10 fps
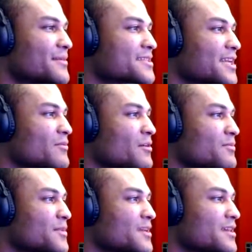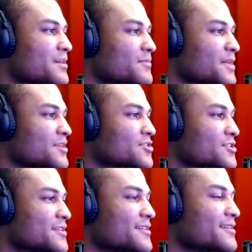My second one would be
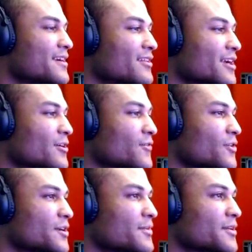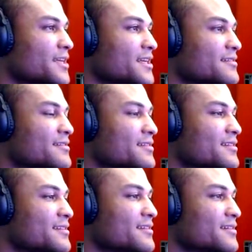Peach. I like her floating ability.
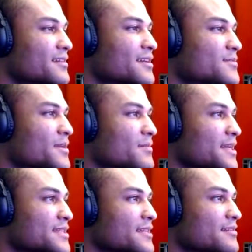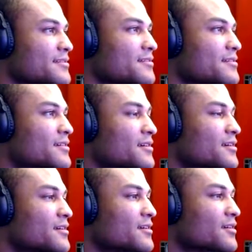It's been amazing.
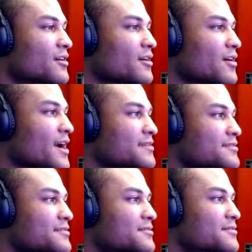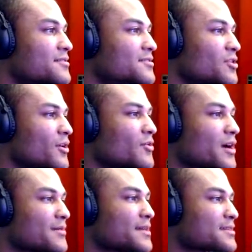Alright. So no
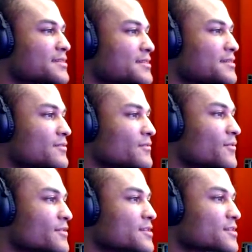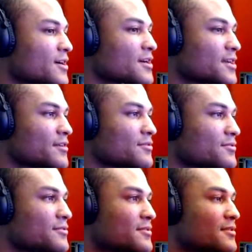requirements for this star here.
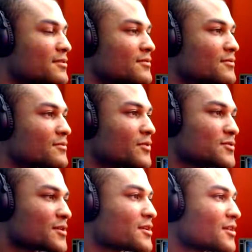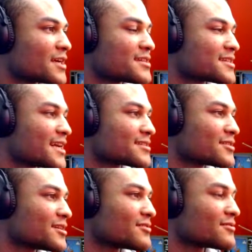At least we unlock this castle
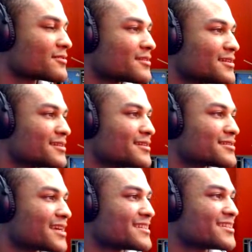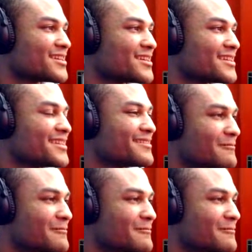here. So that's good.